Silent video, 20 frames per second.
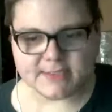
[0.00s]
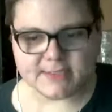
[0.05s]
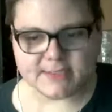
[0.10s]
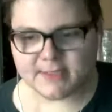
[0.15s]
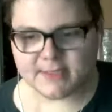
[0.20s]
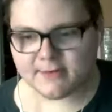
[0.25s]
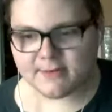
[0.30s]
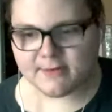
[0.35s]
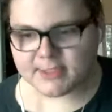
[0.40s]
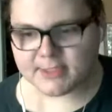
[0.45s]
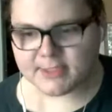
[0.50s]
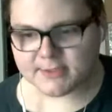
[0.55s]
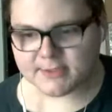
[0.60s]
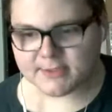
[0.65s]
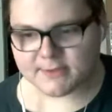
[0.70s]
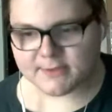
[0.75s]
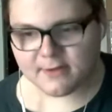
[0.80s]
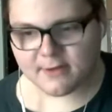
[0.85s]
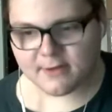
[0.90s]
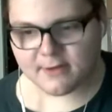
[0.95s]
any questions,
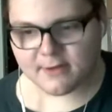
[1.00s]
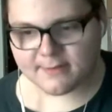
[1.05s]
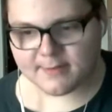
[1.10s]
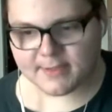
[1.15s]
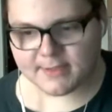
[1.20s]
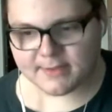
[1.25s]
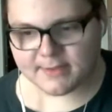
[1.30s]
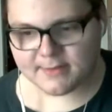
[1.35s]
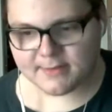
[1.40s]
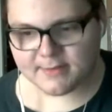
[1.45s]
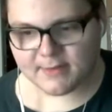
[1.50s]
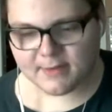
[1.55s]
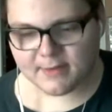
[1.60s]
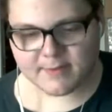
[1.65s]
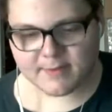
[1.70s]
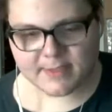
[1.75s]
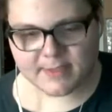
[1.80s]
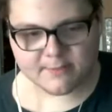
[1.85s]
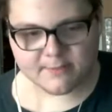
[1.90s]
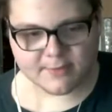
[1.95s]
or are
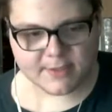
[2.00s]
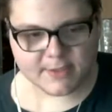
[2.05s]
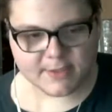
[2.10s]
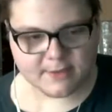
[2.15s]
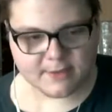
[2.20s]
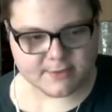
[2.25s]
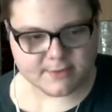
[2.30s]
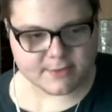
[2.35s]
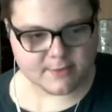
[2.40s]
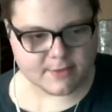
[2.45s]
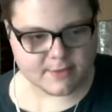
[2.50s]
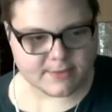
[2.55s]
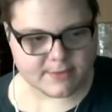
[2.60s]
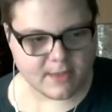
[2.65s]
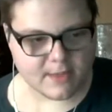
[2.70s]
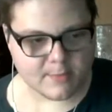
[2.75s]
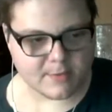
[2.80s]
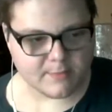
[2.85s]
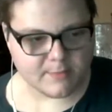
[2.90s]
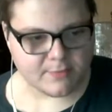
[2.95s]
we getting pretty close to our
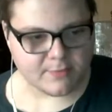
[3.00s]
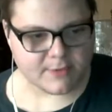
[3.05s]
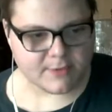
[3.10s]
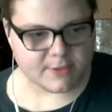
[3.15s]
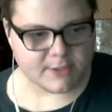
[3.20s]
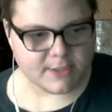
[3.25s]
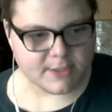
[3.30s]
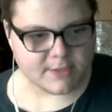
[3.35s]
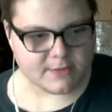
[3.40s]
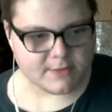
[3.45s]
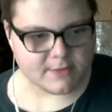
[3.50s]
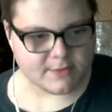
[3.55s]
stopping point, Jake?